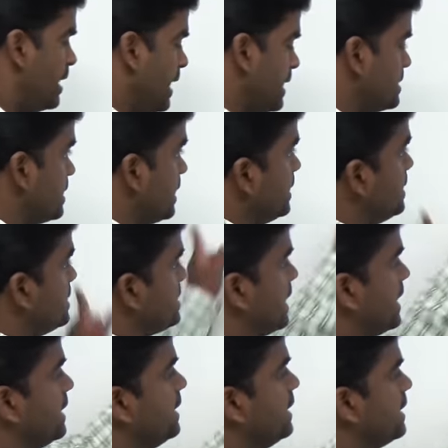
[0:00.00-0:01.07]
Next in the
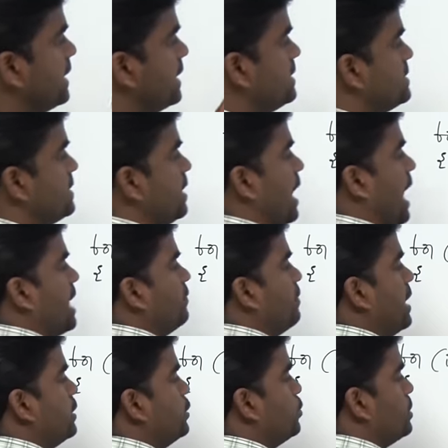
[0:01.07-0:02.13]
second iteration i
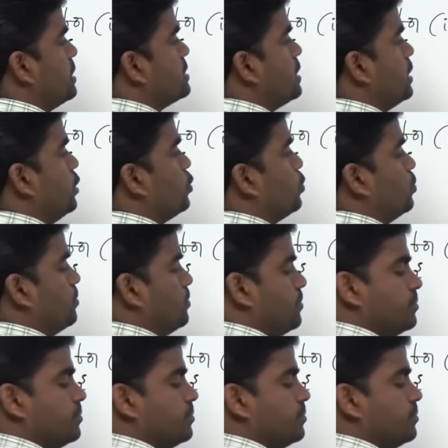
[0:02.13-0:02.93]
value is a 2.